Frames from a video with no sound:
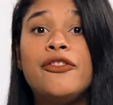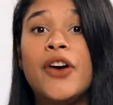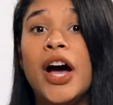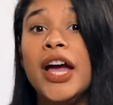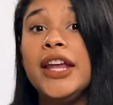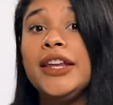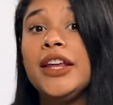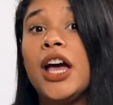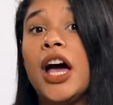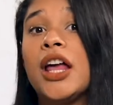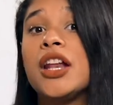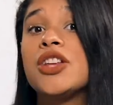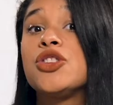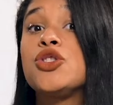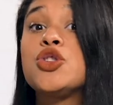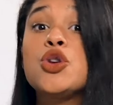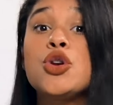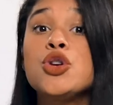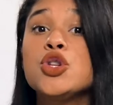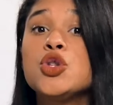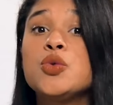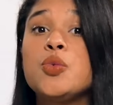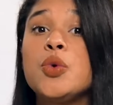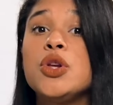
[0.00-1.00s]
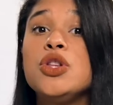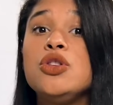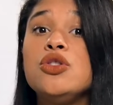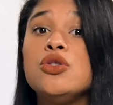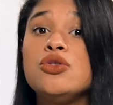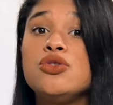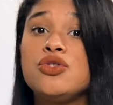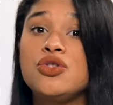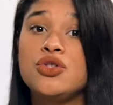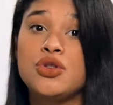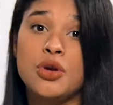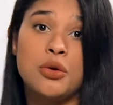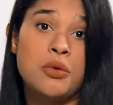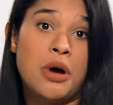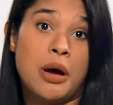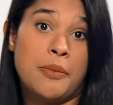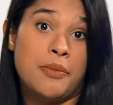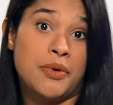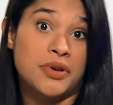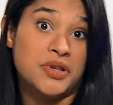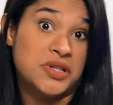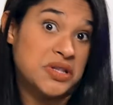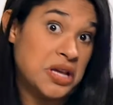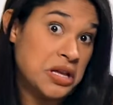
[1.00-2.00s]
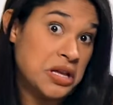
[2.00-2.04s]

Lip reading: find God at church when you show up on